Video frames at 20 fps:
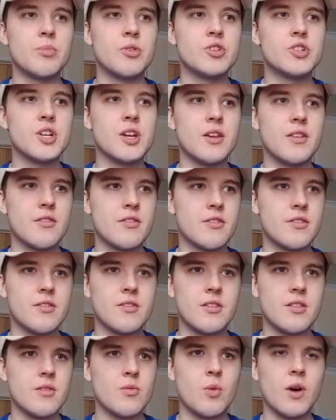budgets
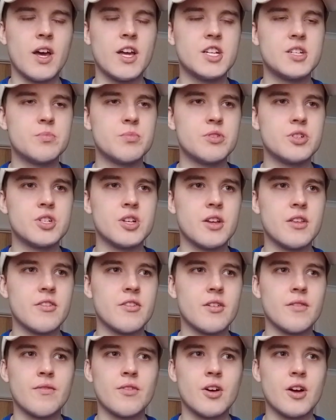of like
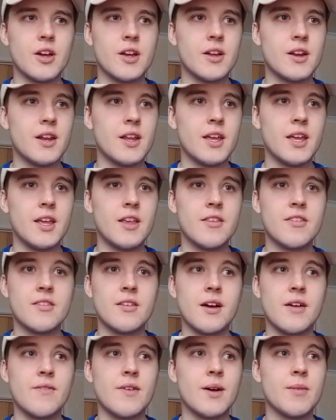a Leeds,
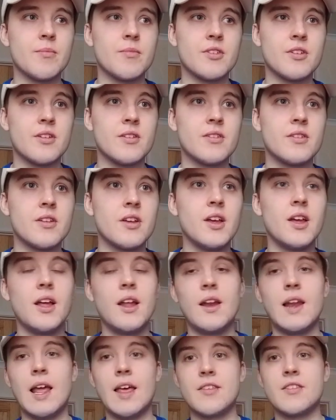Southampton,
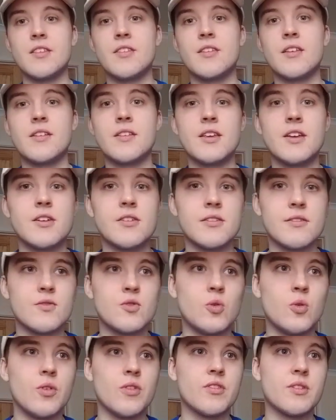Leicester City, because of
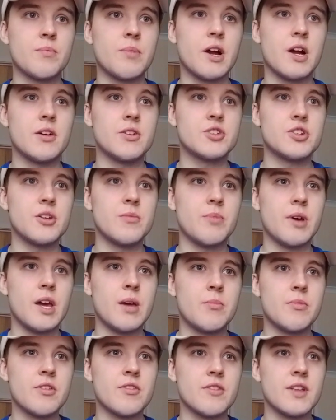course the parachute
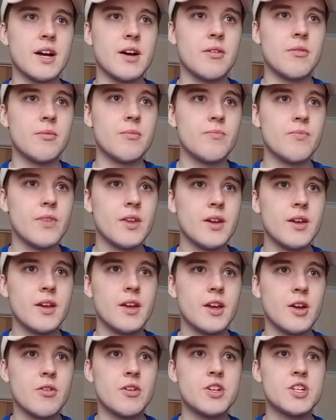payments. Now,
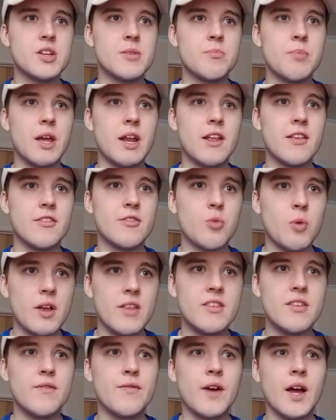Christian Bielik,
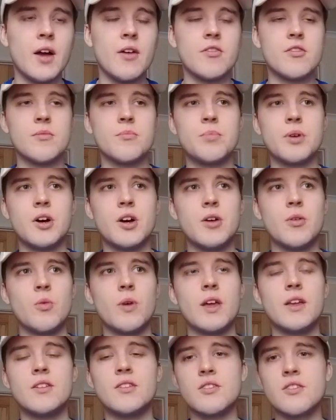20,000 per week.